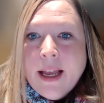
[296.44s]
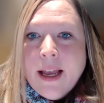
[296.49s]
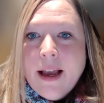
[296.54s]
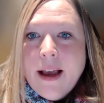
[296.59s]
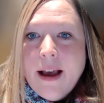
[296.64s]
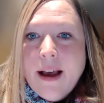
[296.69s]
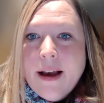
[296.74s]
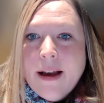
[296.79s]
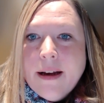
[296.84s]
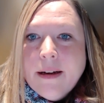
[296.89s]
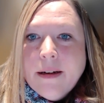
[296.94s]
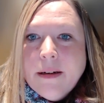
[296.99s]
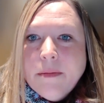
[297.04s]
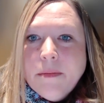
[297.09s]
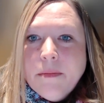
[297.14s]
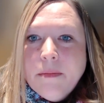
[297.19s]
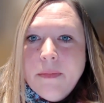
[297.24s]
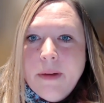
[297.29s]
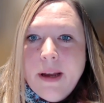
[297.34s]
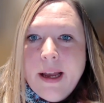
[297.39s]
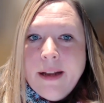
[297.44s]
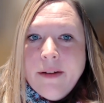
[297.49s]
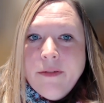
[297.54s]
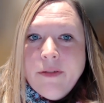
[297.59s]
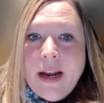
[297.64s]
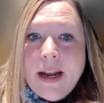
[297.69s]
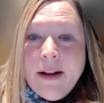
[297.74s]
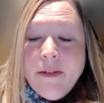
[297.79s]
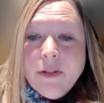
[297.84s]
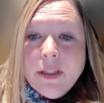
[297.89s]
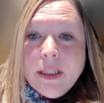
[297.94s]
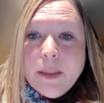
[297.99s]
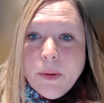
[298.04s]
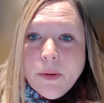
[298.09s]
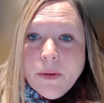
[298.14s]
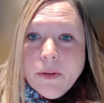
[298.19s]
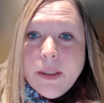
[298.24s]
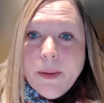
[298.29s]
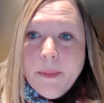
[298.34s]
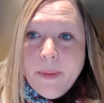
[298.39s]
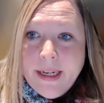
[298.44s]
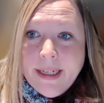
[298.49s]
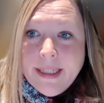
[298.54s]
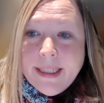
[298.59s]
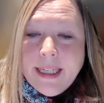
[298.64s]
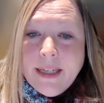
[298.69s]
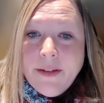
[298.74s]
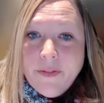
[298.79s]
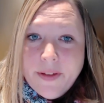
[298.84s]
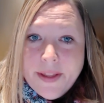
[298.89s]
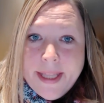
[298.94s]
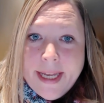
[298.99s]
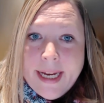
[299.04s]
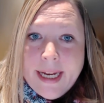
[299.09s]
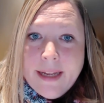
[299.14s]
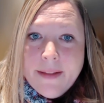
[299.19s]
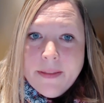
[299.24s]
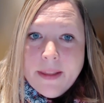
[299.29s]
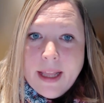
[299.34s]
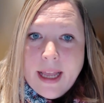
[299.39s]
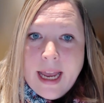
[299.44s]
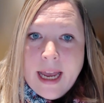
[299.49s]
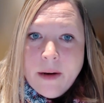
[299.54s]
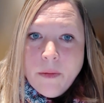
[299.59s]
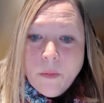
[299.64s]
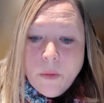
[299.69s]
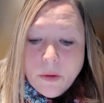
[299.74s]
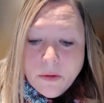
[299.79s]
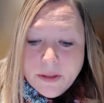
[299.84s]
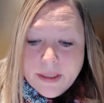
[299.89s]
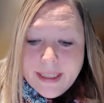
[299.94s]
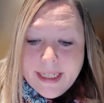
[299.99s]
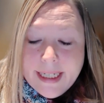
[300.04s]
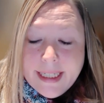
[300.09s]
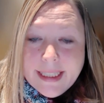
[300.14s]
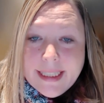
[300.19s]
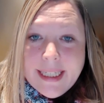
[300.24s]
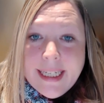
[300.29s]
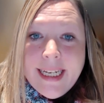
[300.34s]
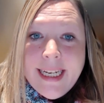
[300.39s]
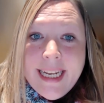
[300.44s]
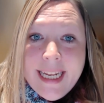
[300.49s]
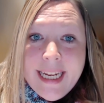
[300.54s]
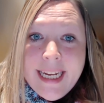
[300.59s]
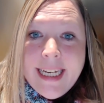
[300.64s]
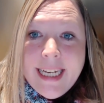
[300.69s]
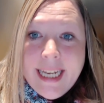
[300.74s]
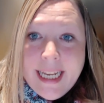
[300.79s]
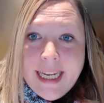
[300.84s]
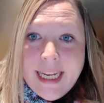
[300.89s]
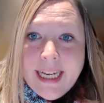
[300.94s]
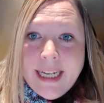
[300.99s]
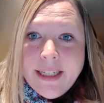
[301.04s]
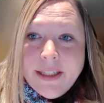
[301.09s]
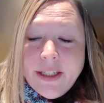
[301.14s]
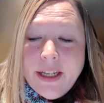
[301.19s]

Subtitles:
and responsibility for that, and wanting to lean in.